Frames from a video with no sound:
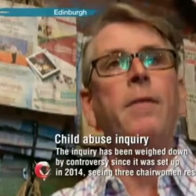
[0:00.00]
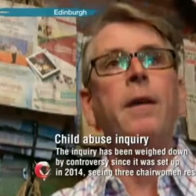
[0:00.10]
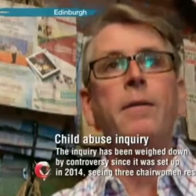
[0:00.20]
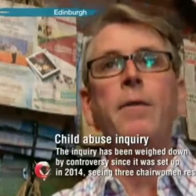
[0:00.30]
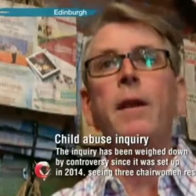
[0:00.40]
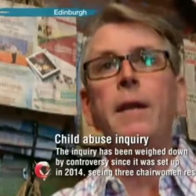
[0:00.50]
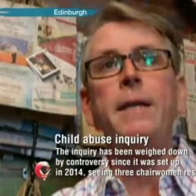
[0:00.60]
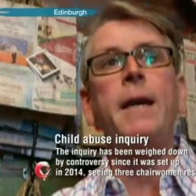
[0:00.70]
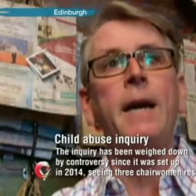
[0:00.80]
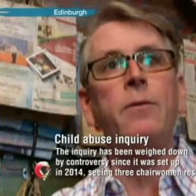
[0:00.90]
I think that the
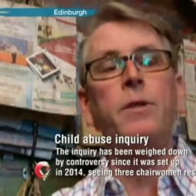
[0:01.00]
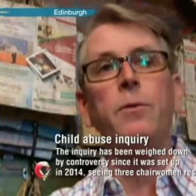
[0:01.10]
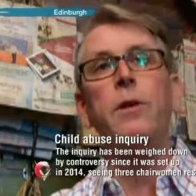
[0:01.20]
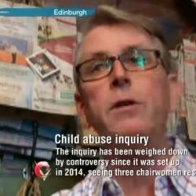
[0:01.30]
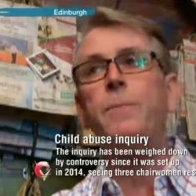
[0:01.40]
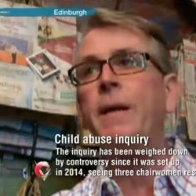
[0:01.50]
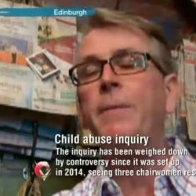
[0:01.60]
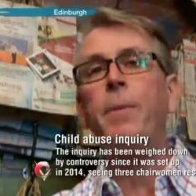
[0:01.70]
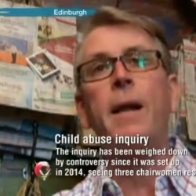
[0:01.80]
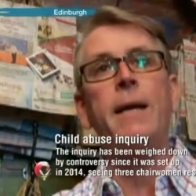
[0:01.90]
lead counsel, who's been
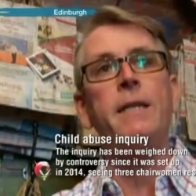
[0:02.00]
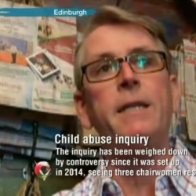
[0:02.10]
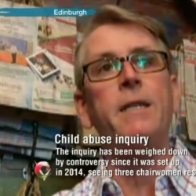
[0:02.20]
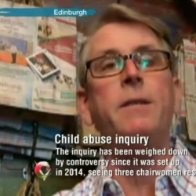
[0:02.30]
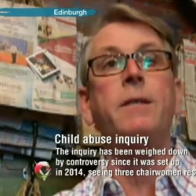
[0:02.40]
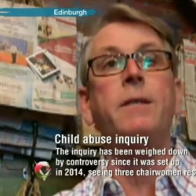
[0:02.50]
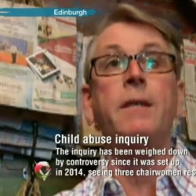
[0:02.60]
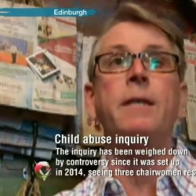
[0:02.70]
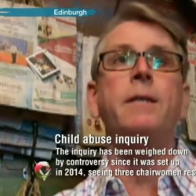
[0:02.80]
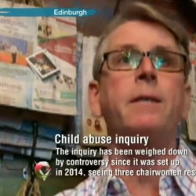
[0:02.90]
in place
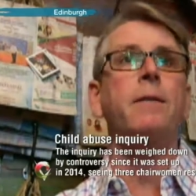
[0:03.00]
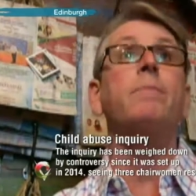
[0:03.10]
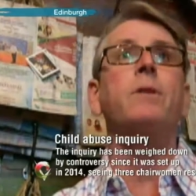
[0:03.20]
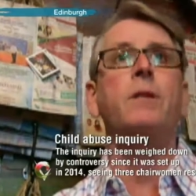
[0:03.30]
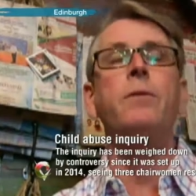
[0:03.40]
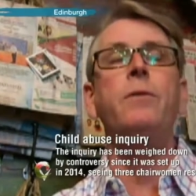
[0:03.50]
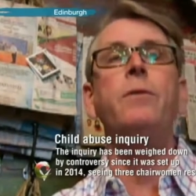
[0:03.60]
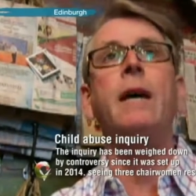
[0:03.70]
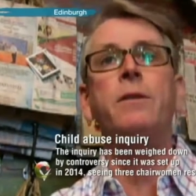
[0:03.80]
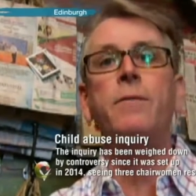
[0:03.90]
since
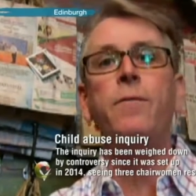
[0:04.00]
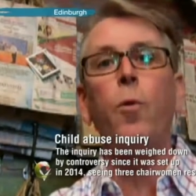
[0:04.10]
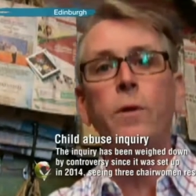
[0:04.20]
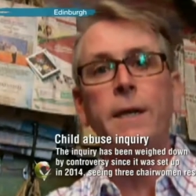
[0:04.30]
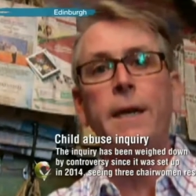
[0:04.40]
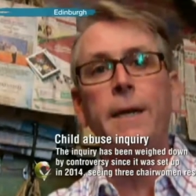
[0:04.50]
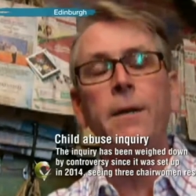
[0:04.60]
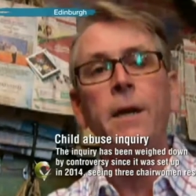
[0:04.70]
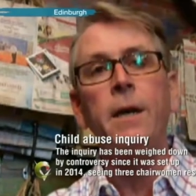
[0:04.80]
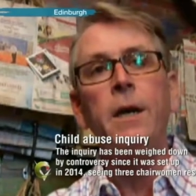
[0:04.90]

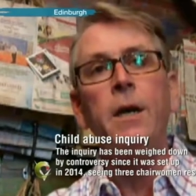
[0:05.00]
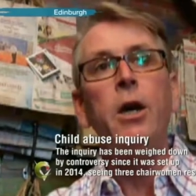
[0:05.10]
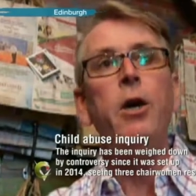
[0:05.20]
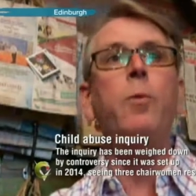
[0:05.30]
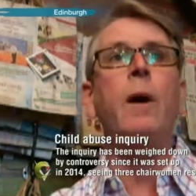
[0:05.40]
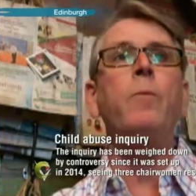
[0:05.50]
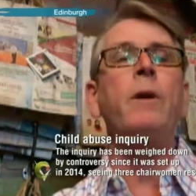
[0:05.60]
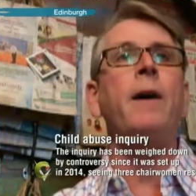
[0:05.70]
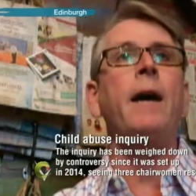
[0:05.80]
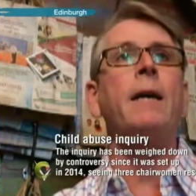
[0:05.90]
2014, who, when
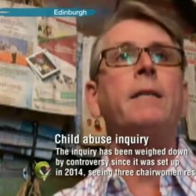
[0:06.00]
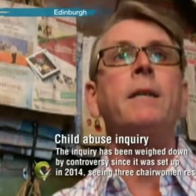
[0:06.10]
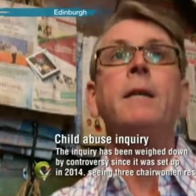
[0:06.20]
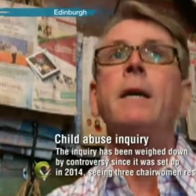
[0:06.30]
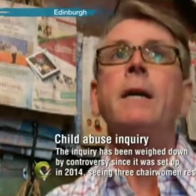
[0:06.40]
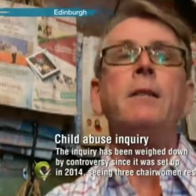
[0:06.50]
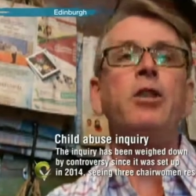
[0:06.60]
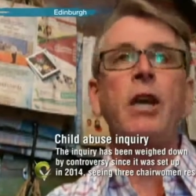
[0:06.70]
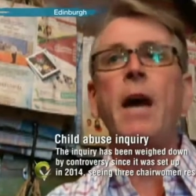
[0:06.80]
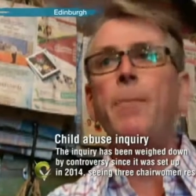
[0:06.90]
we've had
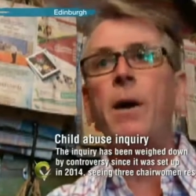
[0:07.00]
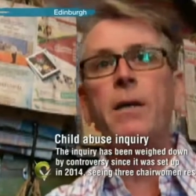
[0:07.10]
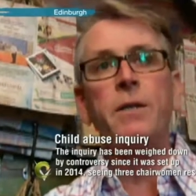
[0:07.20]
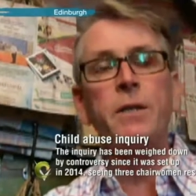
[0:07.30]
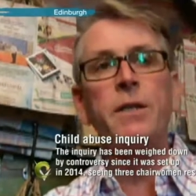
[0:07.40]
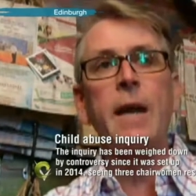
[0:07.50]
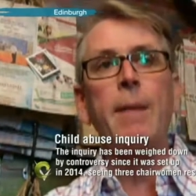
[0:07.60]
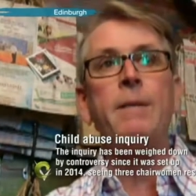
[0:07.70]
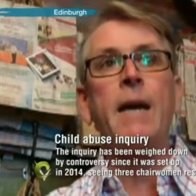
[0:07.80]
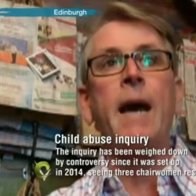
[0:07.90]
chairperson
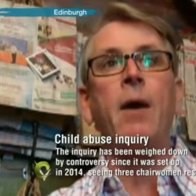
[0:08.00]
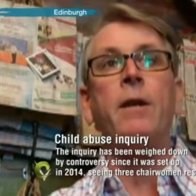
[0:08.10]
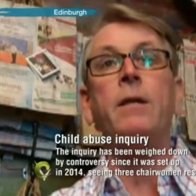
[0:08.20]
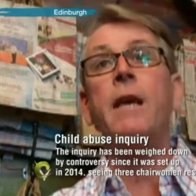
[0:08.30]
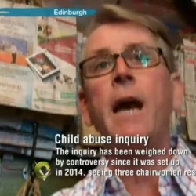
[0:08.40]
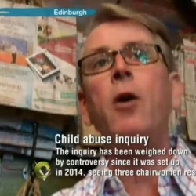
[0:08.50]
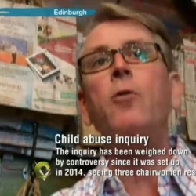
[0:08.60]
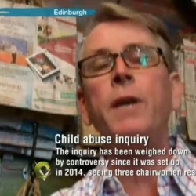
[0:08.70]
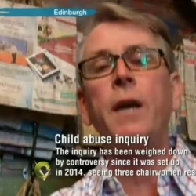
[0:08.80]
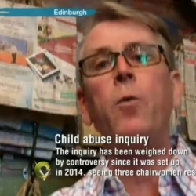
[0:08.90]
step down, has
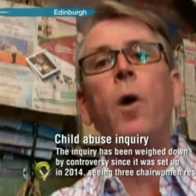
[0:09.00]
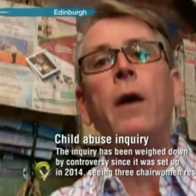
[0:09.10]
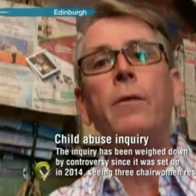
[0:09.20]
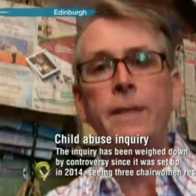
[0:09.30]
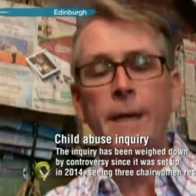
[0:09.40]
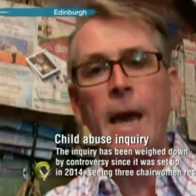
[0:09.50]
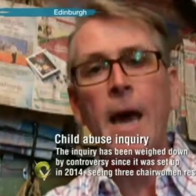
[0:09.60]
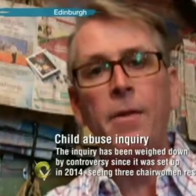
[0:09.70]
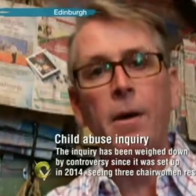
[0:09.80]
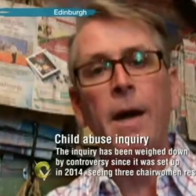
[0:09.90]
held the inquiry
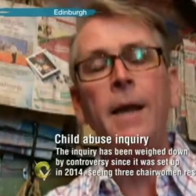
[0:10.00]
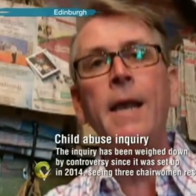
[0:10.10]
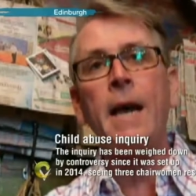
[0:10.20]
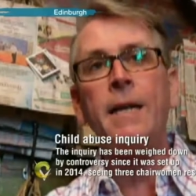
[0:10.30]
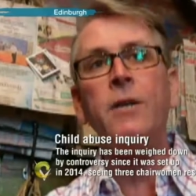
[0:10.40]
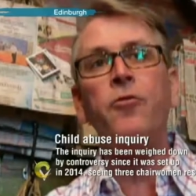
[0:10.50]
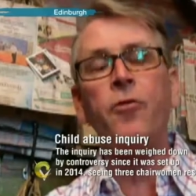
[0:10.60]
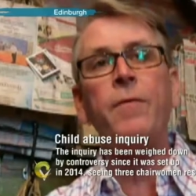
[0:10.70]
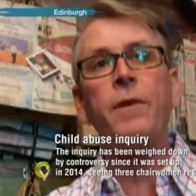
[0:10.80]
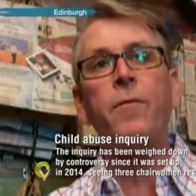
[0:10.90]
together and led it and
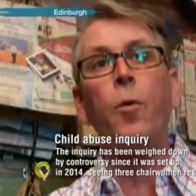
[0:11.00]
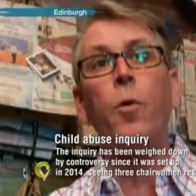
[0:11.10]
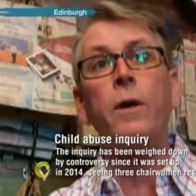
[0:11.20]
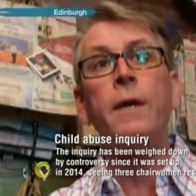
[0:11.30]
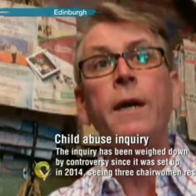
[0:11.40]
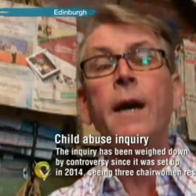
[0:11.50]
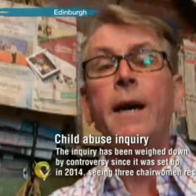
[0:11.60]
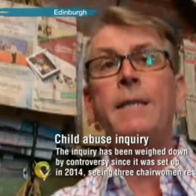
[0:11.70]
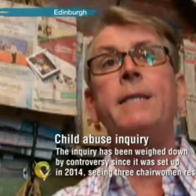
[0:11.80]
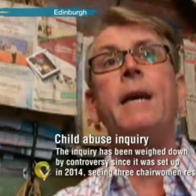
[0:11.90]
driven it forward,
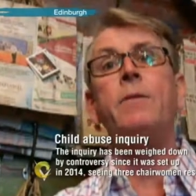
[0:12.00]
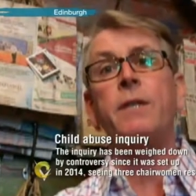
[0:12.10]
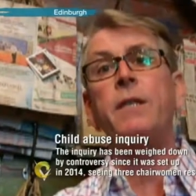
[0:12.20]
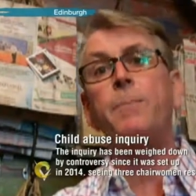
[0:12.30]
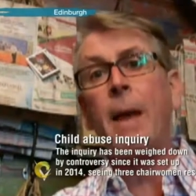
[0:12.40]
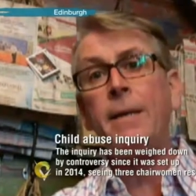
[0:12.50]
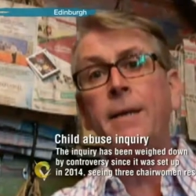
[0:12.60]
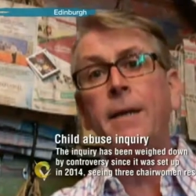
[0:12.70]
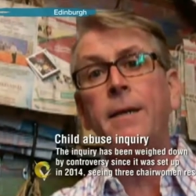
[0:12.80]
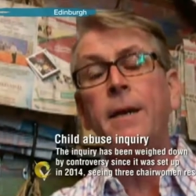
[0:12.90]
and is now
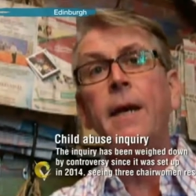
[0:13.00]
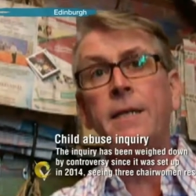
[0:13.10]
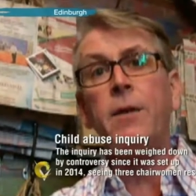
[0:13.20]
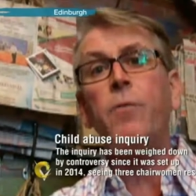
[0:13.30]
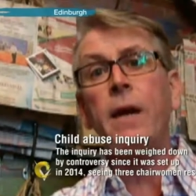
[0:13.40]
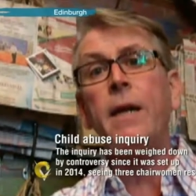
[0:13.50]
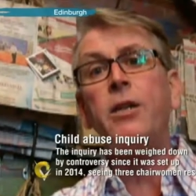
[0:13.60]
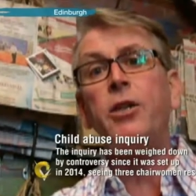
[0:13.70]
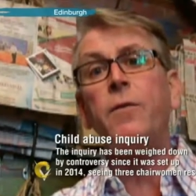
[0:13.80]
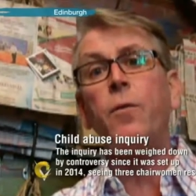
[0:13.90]
suspended, is a real
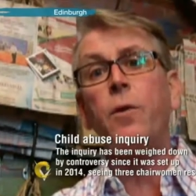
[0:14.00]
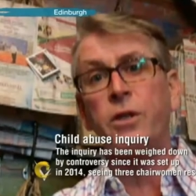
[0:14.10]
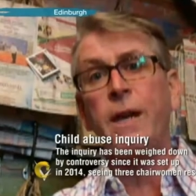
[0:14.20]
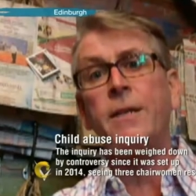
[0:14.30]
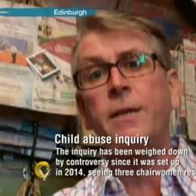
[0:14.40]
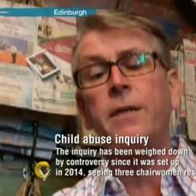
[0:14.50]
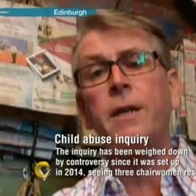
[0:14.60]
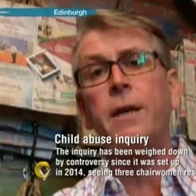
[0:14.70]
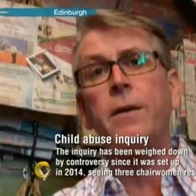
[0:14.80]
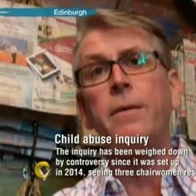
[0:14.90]
issue for us. Yes, I
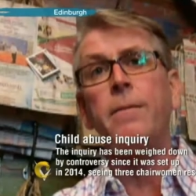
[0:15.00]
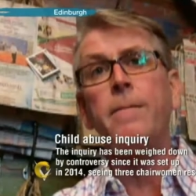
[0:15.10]
do.